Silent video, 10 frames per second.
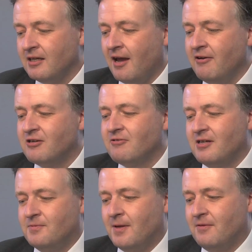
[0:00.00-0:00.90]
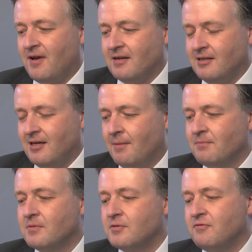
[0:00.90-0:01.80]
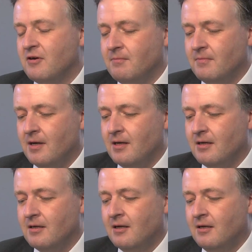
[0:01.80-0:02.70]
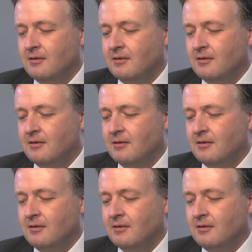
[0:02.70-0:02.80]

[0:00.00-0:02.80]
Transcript: characterized by the fact it comes from uh,